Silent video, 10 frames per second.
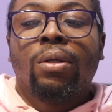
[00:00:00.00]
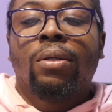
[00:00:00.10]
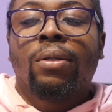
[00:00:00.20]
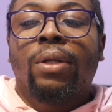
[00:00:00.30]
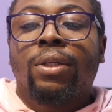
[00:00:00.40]

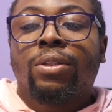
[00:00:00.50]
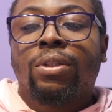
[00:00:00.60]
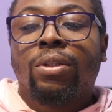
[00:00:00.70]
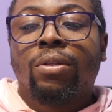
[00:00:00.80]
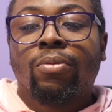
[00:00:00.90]

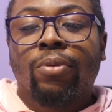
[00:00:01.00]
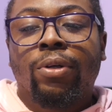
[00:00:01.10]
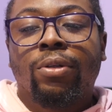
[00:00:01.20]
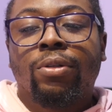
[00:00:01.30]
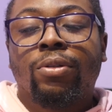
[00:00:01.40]
Next, we're
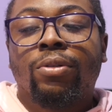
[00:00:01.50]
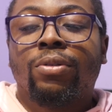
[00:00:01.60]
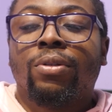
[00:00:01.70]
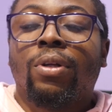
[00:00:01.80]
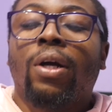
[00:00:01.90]
gonna go
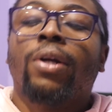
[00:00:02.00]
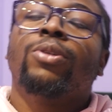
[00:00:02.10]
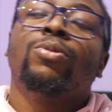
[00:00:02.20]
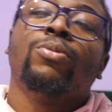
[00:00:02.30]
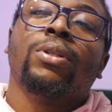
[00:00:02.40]
to the
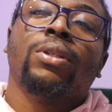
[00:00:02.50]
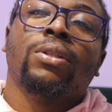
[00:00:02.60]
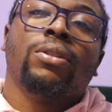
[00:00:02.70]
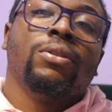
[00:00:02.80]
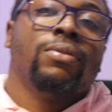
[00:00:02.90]
hardest
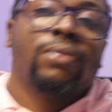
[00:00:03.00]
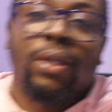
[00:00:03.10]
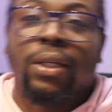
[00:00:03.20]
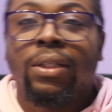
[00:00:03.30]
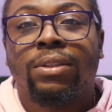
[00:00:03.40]
one to
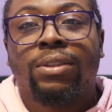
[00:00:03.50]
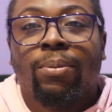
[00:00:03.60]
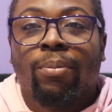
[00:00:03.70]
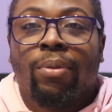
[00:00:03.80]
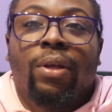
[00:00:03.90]
find
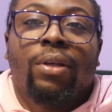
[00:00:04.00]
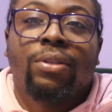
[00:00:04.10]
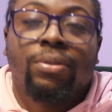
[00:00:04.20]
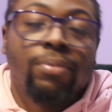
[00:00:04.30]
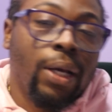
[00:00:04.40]
something
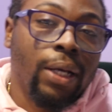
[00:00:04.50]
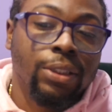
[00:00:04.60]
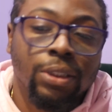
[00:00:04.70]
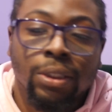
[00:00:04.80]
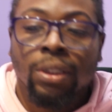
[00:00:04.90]
to
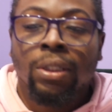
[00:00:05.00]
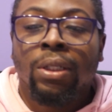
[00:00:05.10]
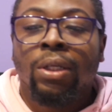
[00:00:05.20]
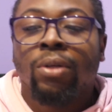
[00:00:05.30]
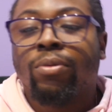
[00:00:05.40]
match,
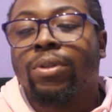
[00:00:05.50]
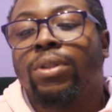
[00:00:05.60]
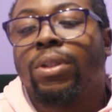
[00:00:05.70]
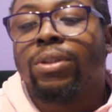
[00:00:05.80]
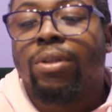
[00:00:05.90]
which
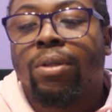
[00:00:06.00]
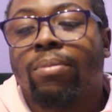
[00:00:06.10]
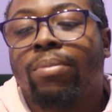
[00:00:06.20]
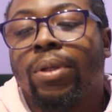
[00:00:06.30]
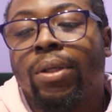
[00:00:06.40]
is gonna
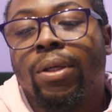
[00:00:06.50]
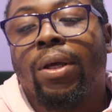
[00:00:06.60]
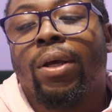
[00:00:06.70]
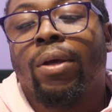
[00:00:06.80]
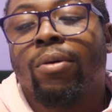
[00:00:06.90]
be
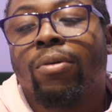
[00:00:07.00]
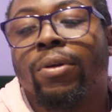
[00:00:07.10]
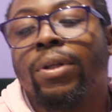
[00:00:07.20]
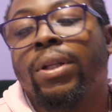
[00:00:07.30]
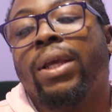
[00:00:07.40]
a
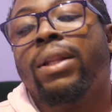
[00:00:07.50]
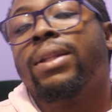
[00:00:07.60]
ornate